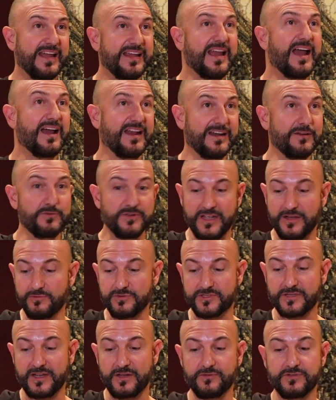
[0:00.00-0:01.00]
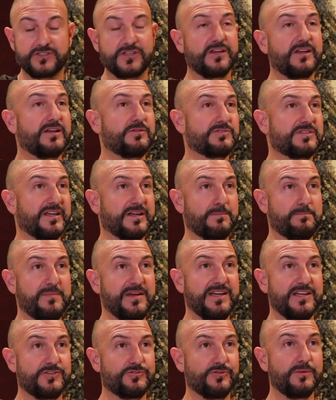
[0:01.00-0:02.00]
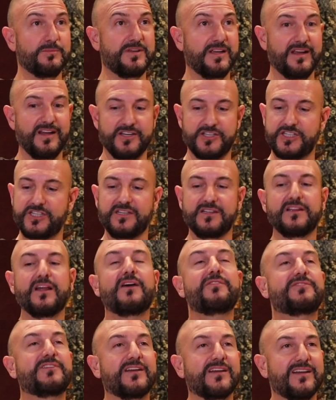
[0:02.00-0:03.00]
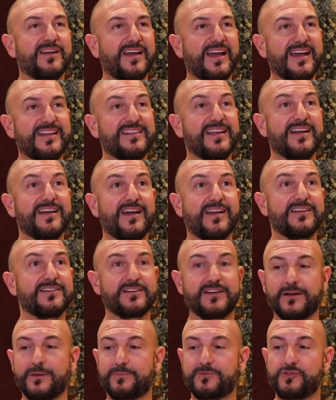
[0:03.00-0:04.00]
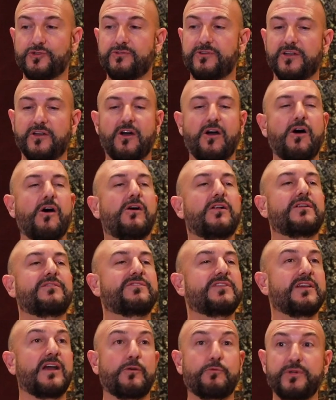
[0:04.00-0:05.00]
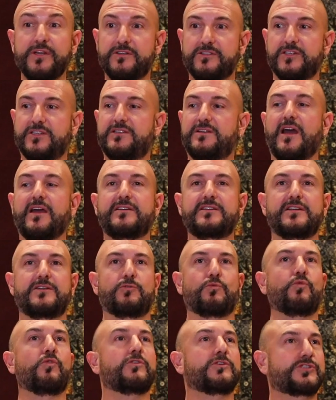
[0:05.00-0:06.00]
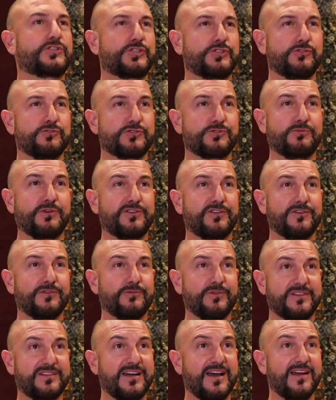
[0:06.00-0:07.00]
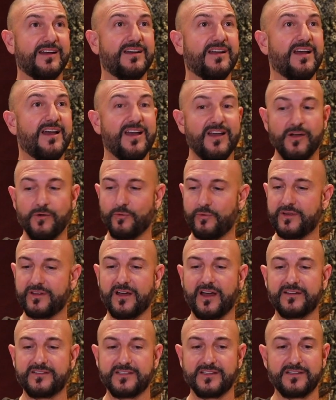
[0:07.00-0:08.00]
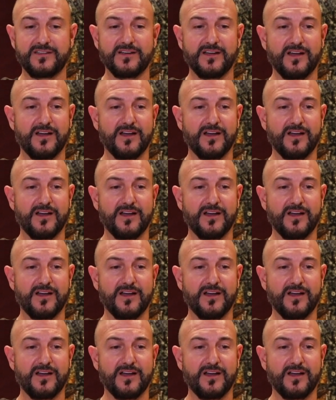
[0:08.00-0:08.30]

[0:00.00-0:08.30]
Yeah, and it was like a mini drum kit, and she loved it. And then I ended up doing all of the I did award shows with her with that. We did